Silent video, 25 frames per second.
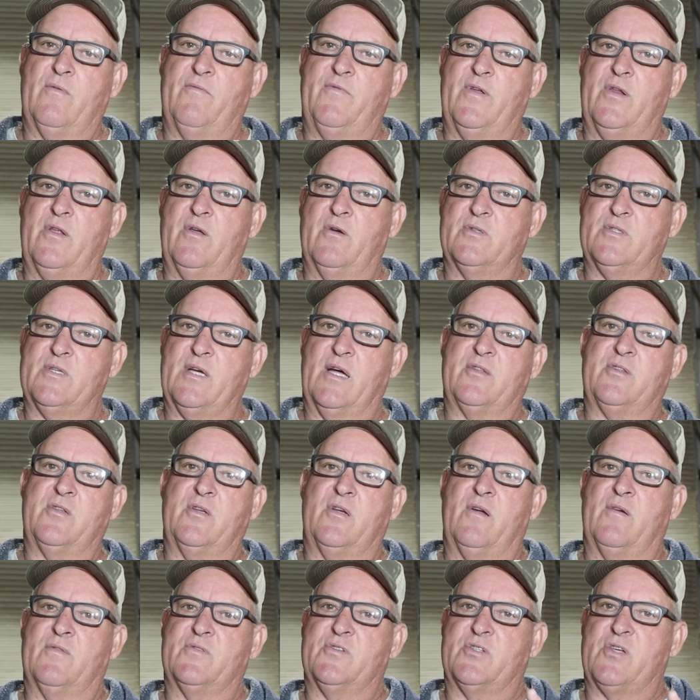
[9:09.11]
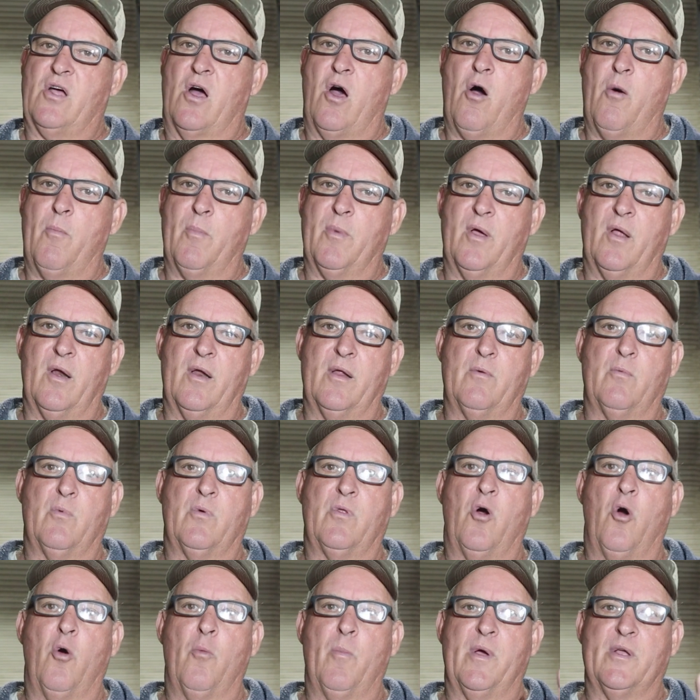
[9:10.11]
other videos out there of sawmilling
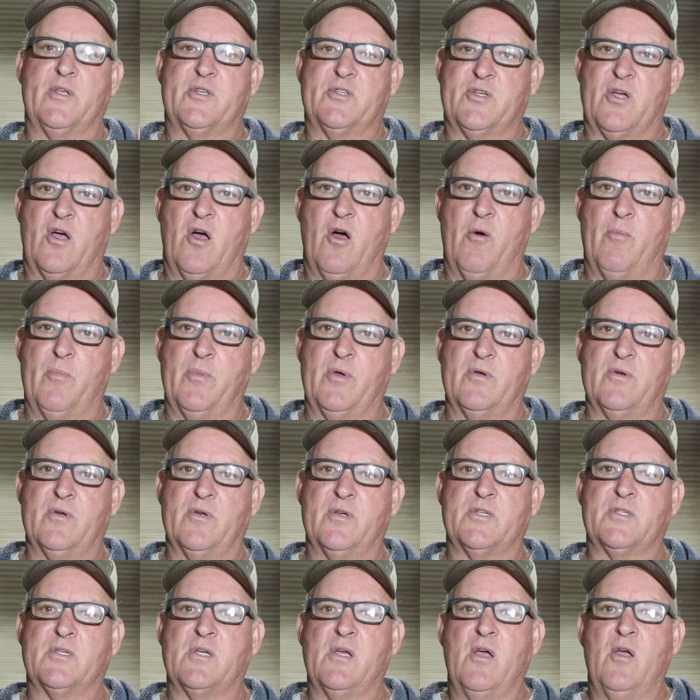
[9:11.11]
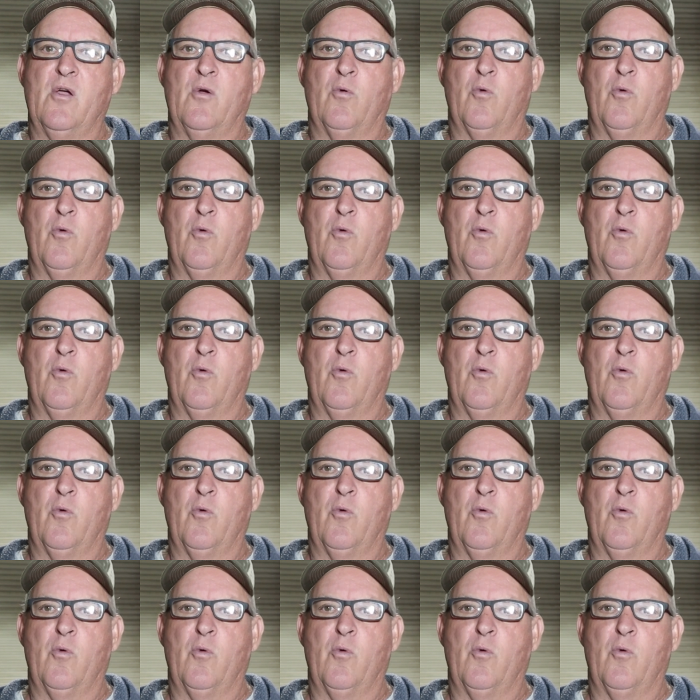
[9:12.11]
with homemade sawmills.